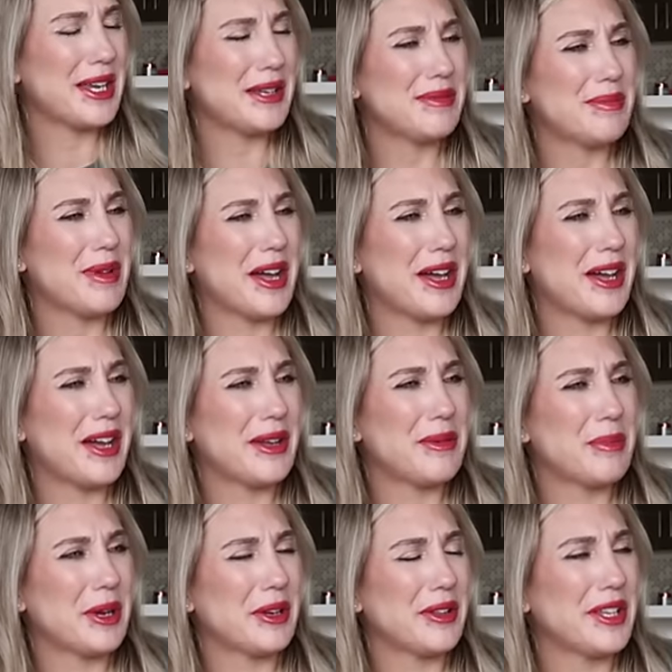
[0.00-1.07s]
I uh,
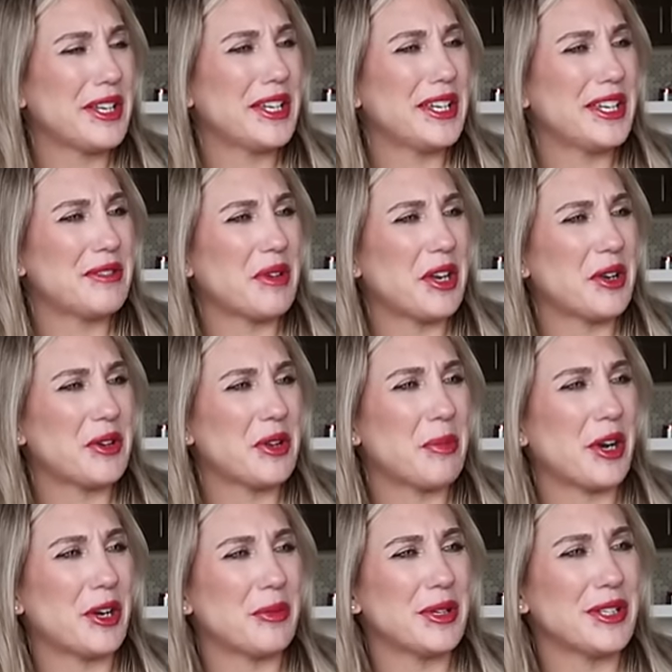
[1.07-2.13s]
am barely in my own
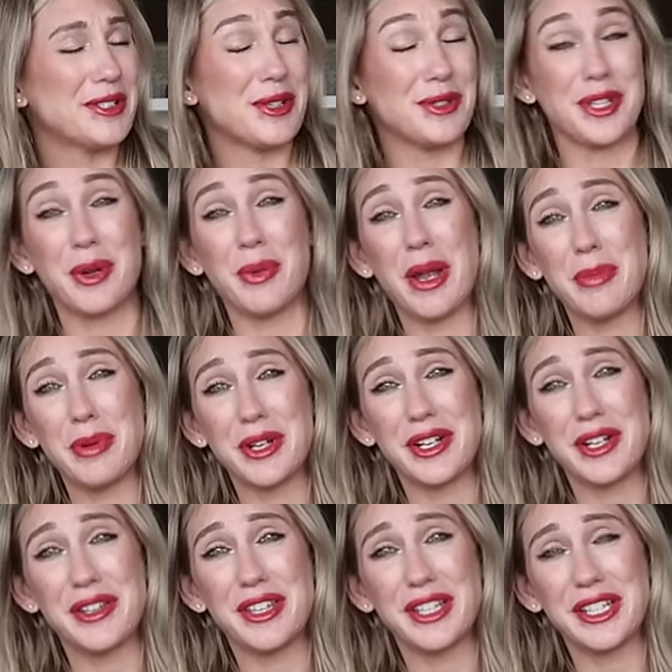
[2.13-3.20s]
apartment, so it's like, why put
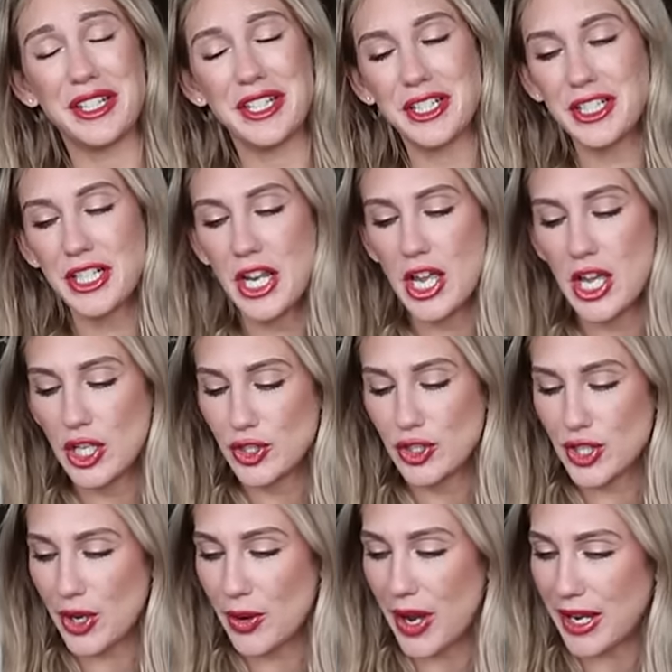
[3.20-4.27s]
anything in here?
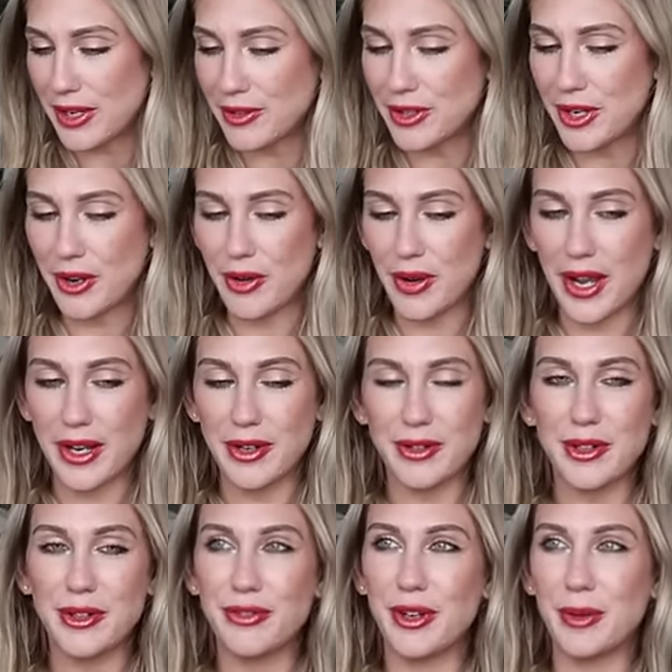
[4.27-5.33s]
So I don't know. I don't
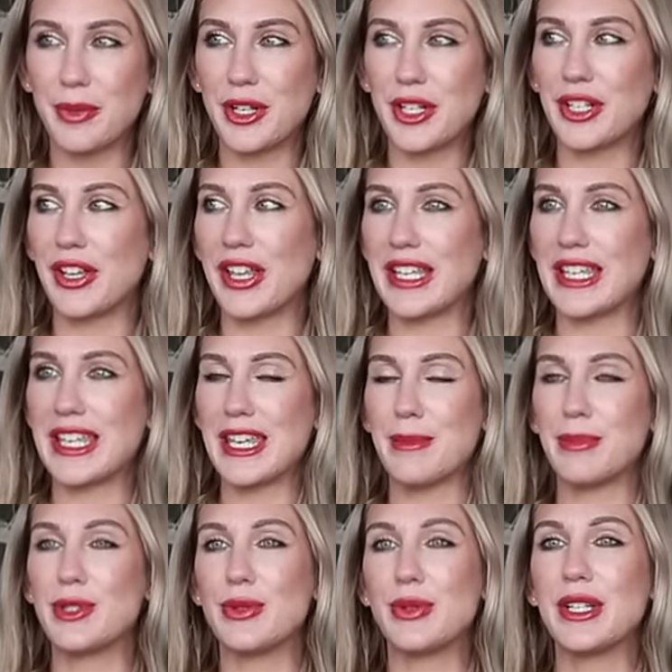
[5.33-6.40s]
know if I'm gonna like
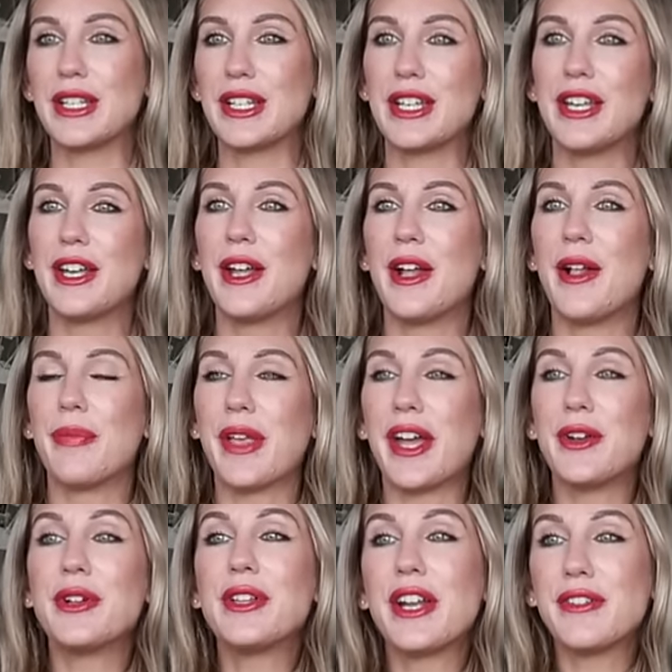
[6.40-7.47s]
keep doing I
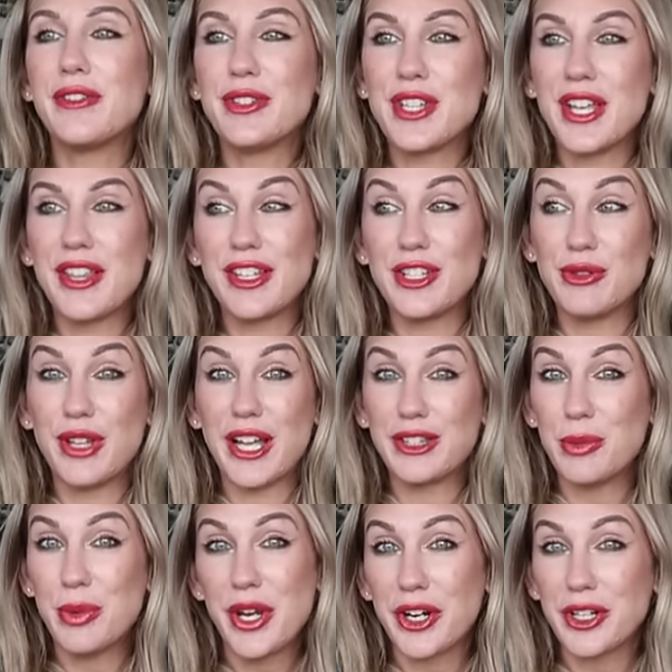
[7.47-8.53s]
know a lot of you say that you like
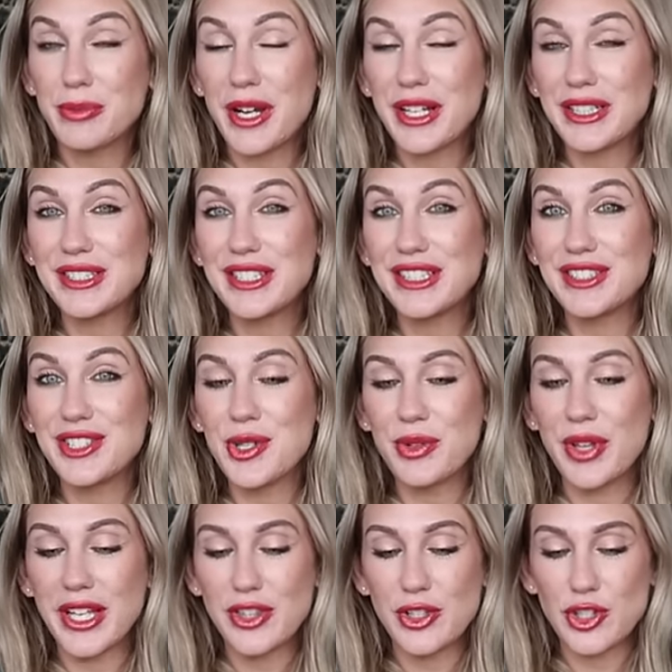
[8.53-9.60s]
the PR unboxings and you
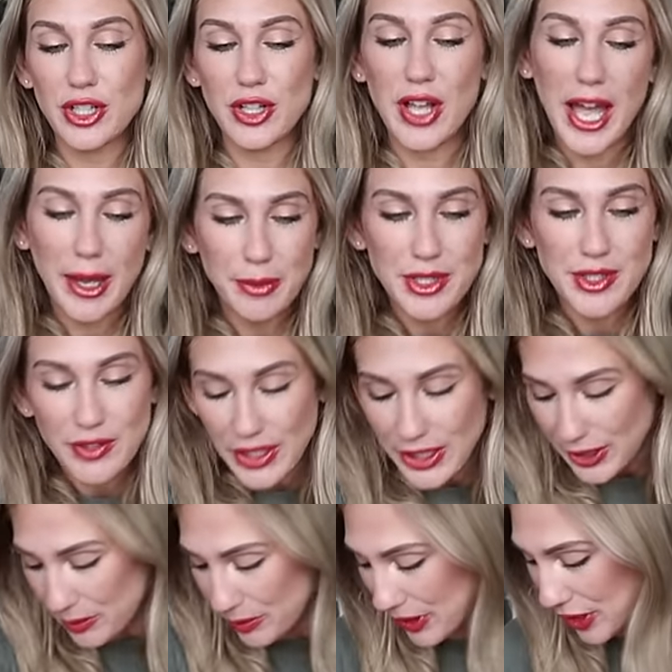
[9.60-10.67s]
like the chill
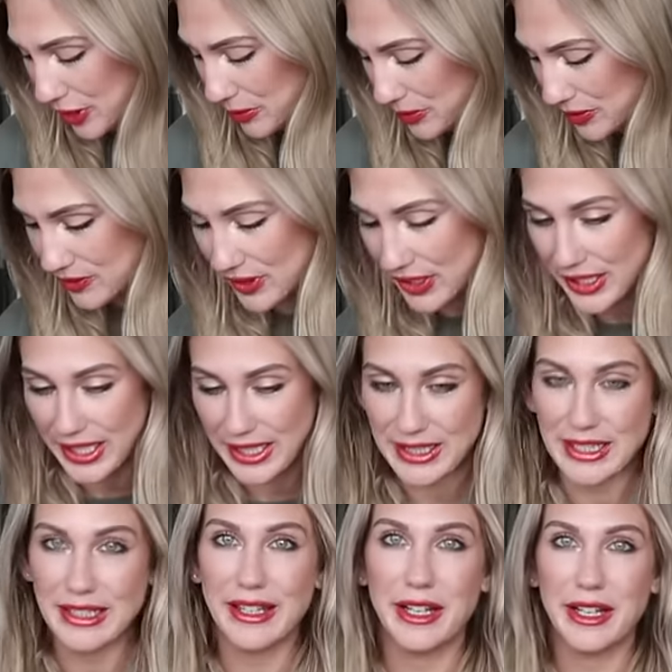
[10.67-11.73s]
atmosphere, but I almost feel like I
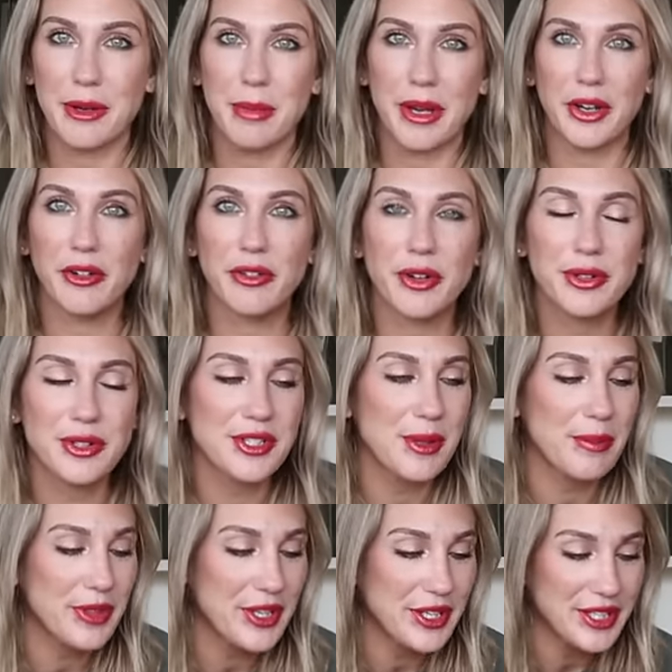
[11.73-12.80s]
need like a microphone or
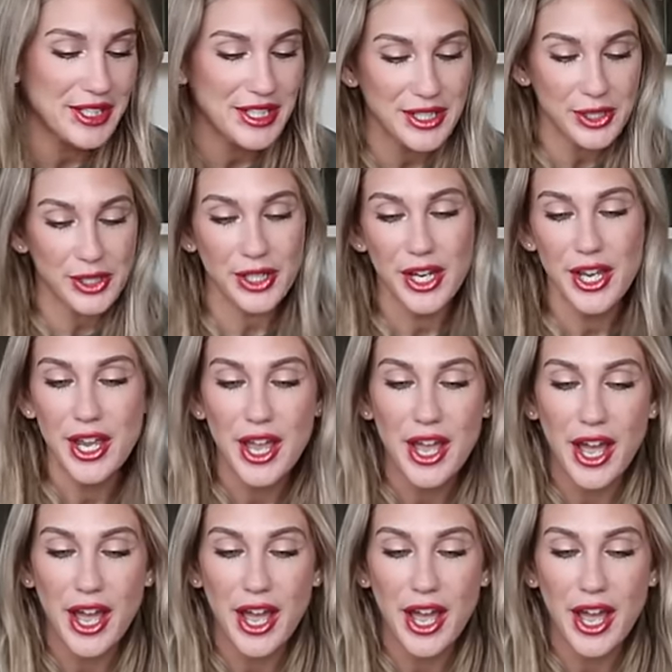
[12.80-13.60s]
something in here.